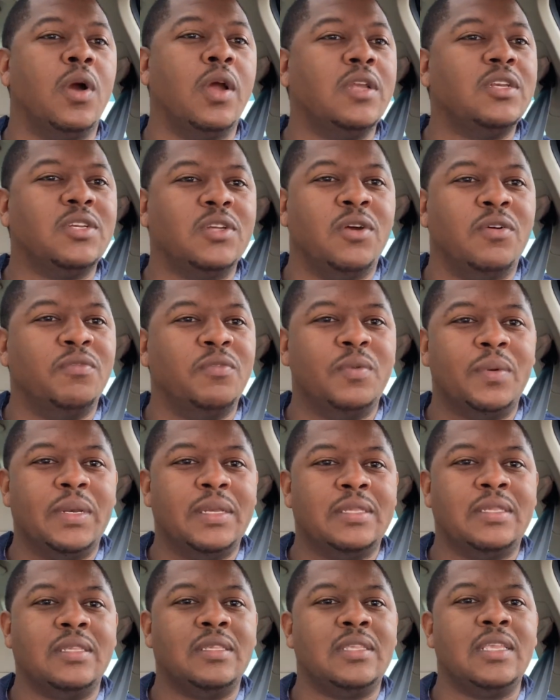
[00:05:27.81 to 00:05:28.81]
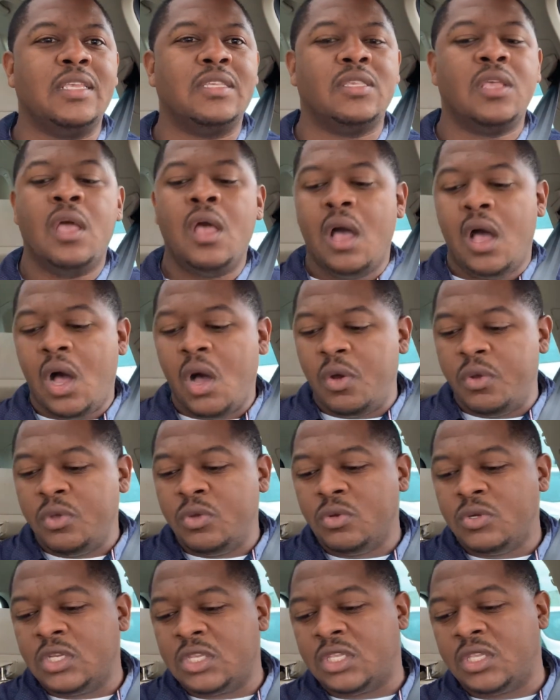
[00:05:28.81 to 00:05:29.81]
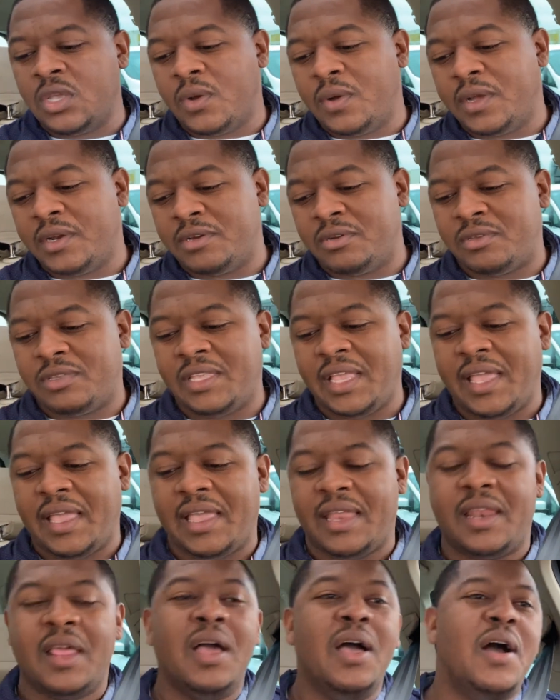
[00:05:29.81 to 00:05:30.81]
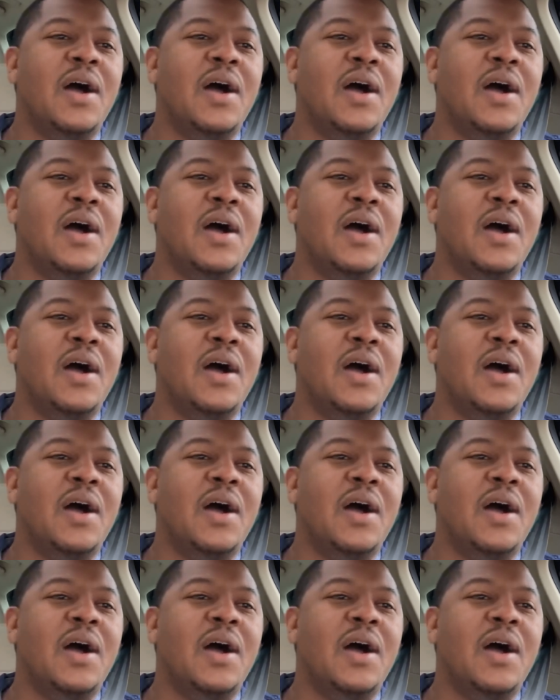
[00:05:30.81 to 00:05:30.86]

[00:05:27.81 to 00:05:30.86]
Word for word: aren't Jehovah Witnesses is, "Oh, you just don't understand.